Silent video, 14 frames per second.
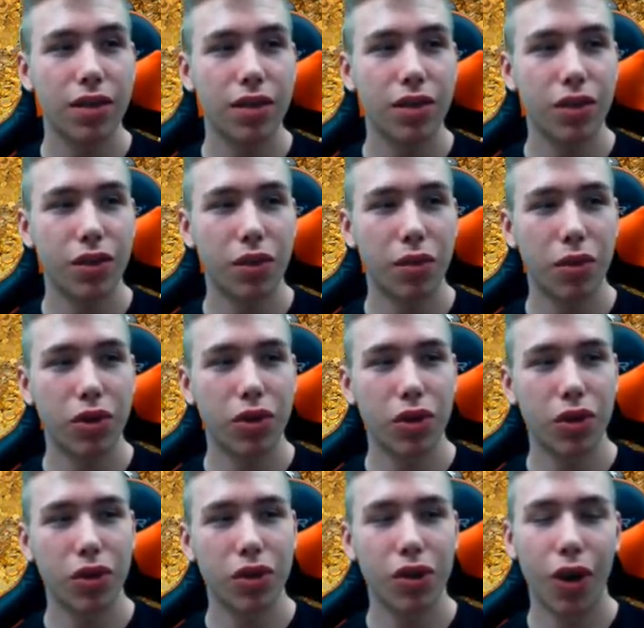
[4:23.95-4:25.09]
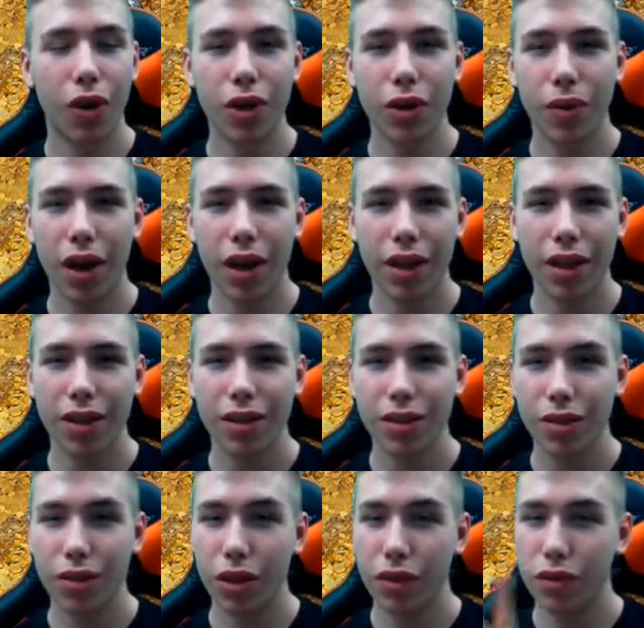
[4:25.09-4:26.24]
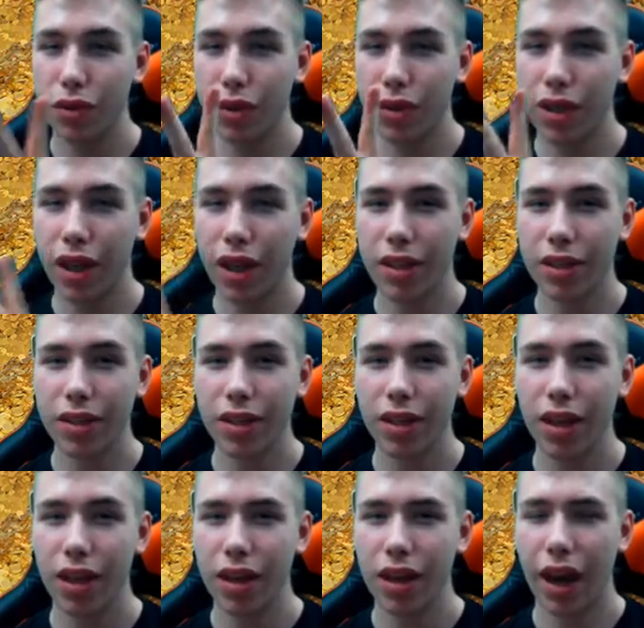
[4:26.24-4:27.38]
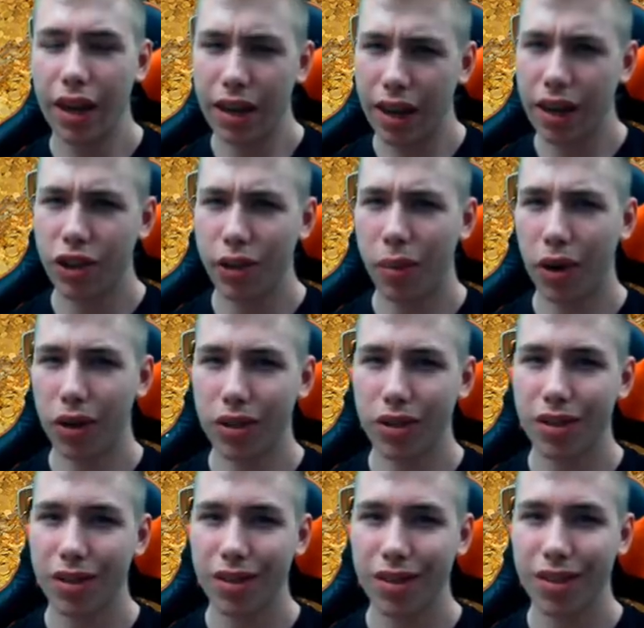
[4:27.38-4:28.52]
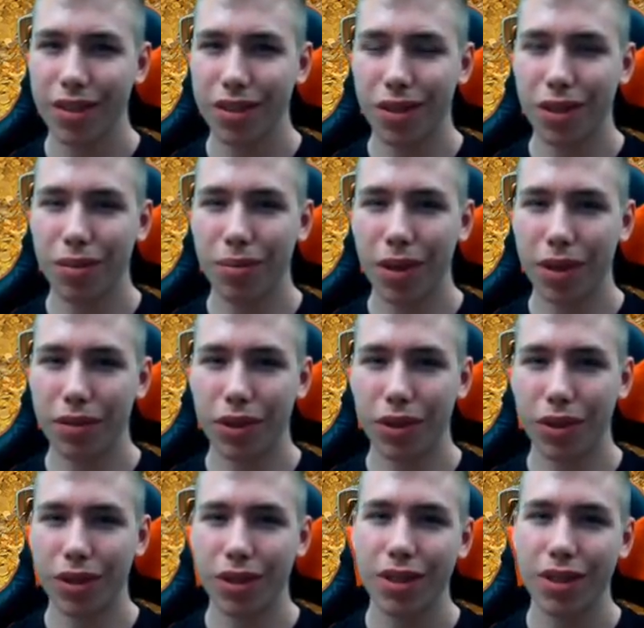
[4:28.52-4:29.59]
So if you want to use your Holy Wrath, you have 2 OTKs, and it actually works. It's fun to play if you